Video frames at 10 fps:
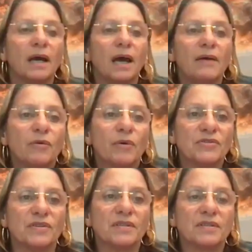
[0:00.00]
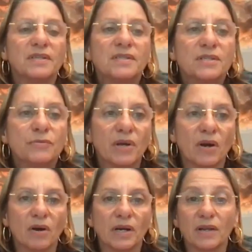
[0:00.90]
I have a question. This is
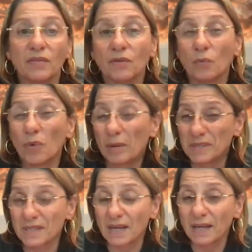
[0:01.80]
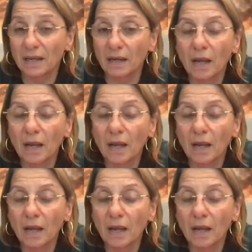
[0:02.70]
regarding the website.